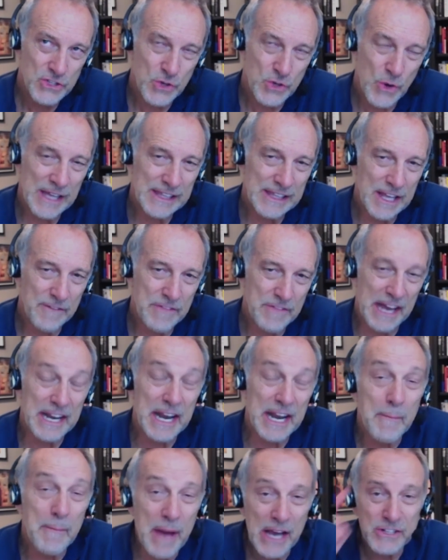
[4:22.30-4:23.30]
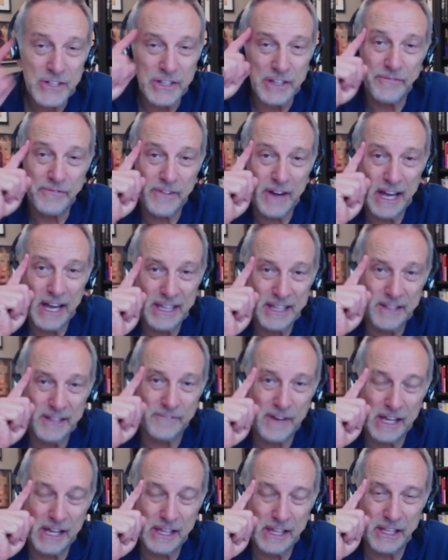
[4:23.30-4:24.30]
So I love that, and I'm actually
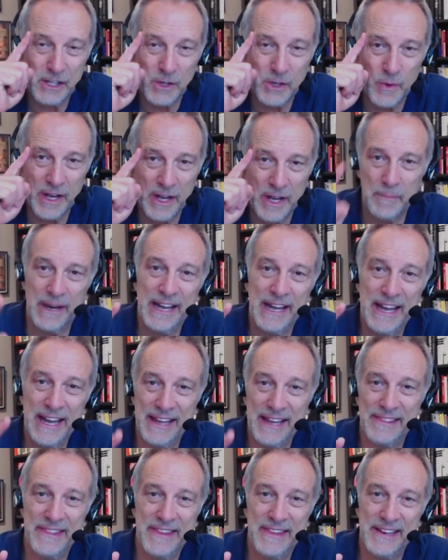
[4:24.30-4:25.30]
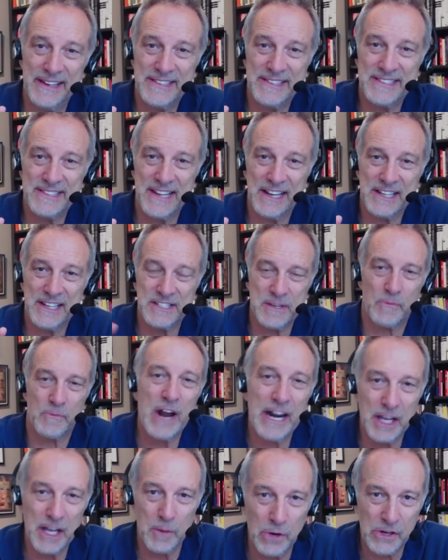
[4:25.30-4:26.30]
filing away in my head that because I'm
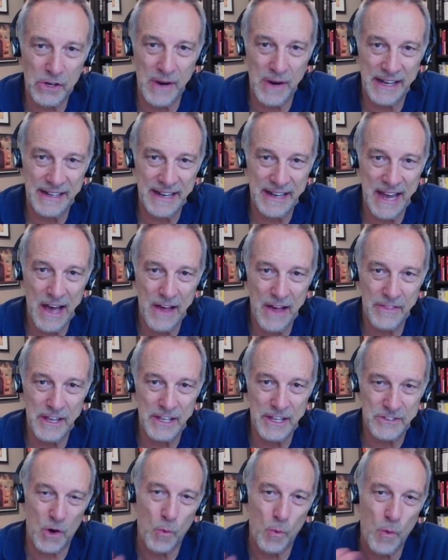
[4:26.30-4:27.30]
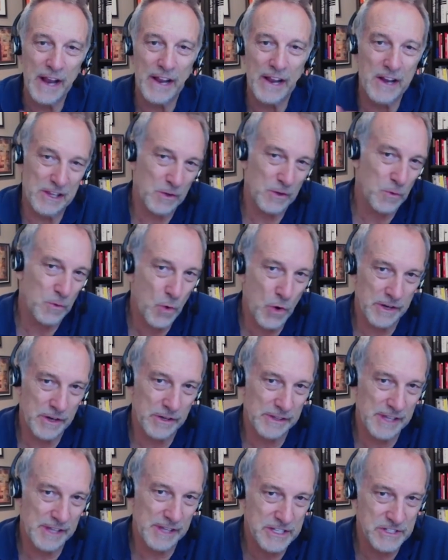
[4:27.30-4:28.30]
writing a book right now that it's called White Collar
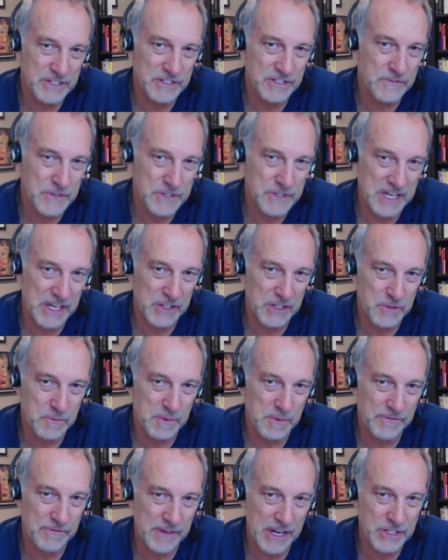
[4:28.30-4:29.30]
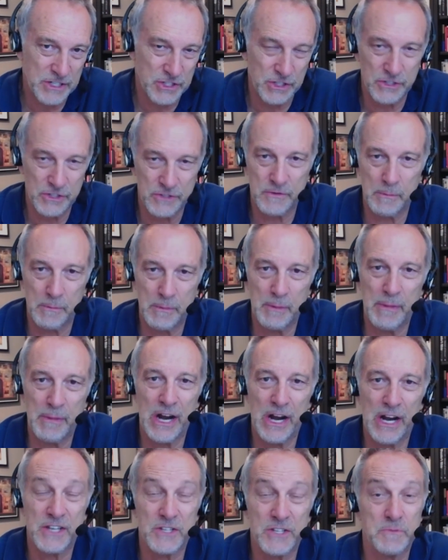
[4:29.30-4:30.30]
Warrior Lessons for Sales Professionals from
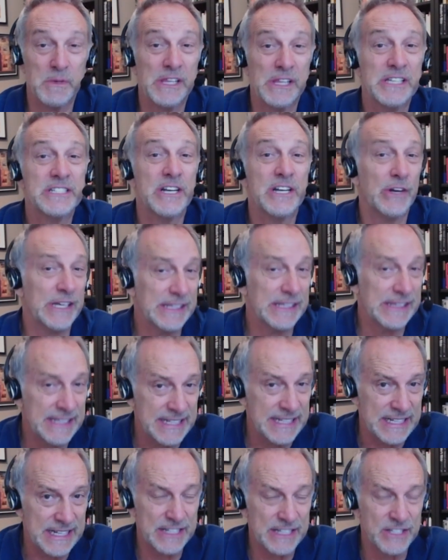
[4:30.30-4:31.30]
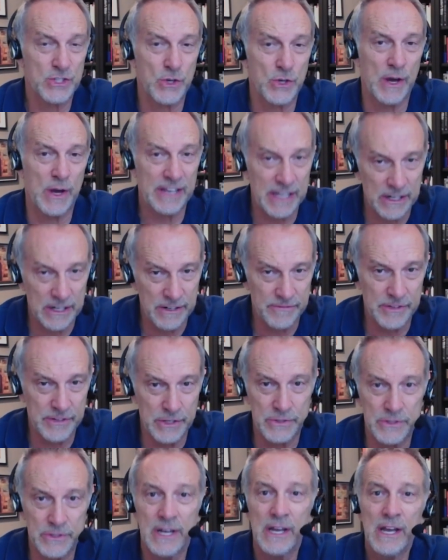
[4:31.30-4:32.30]
America's Military Elite. And so I've
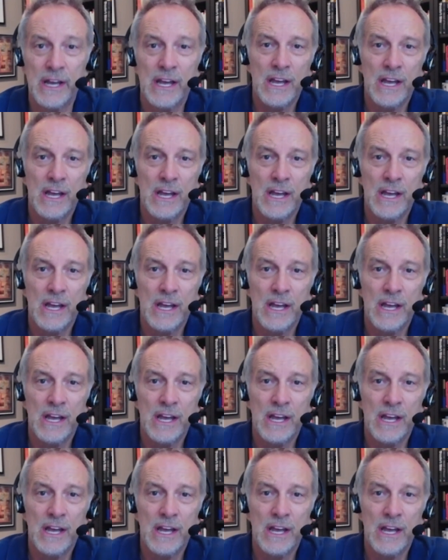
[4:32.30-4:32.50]
interviewed